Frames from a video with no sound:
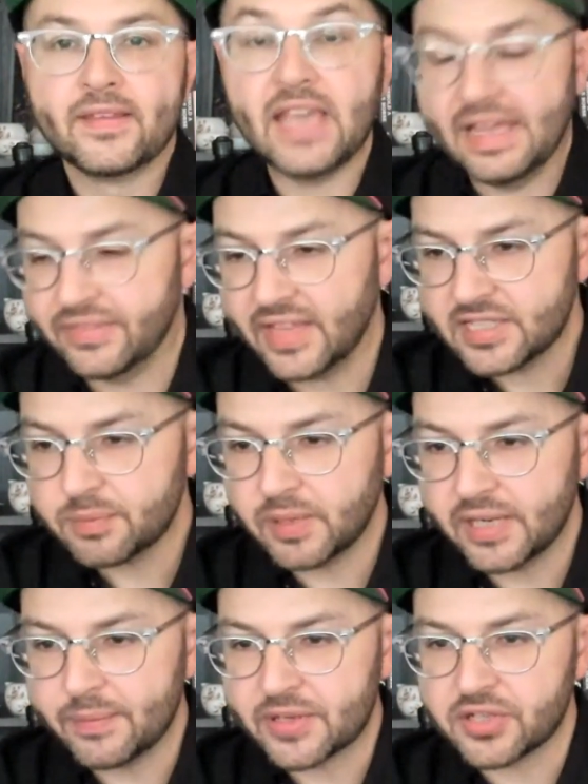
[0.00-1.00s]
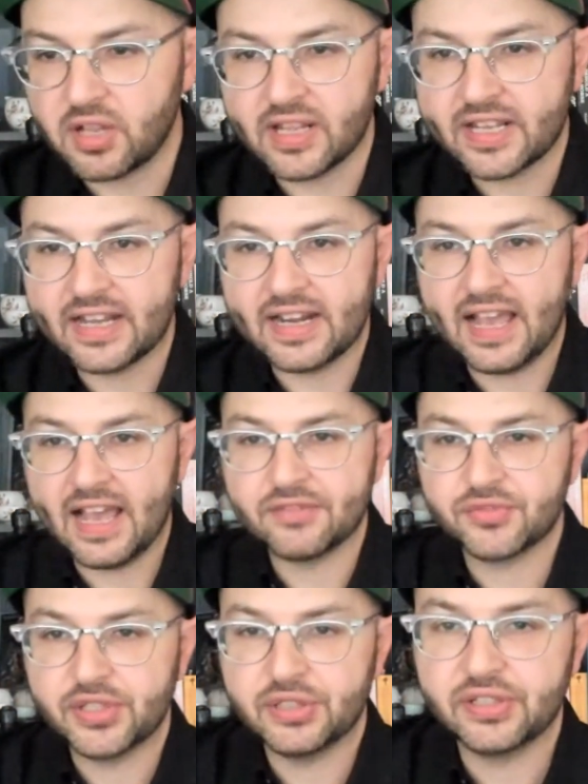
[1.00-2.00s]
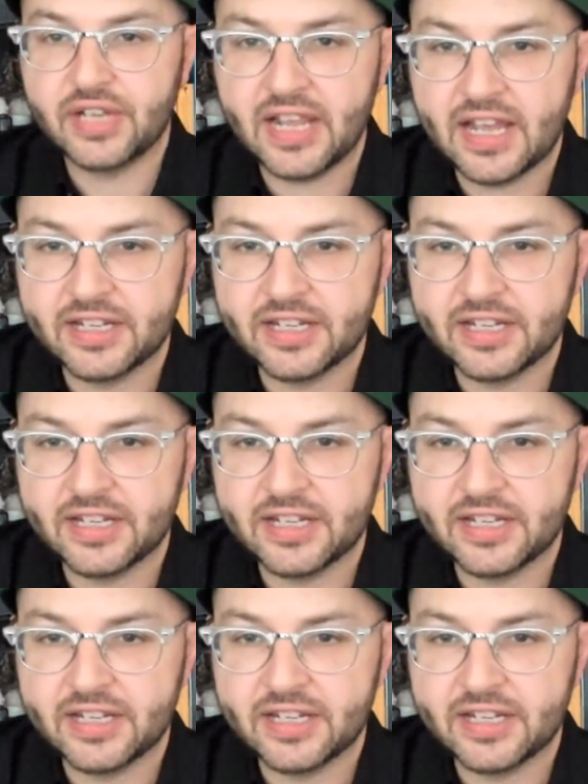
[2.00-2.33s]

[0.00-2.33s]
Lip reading: yeah, that's pretty much all I kind of had for you today.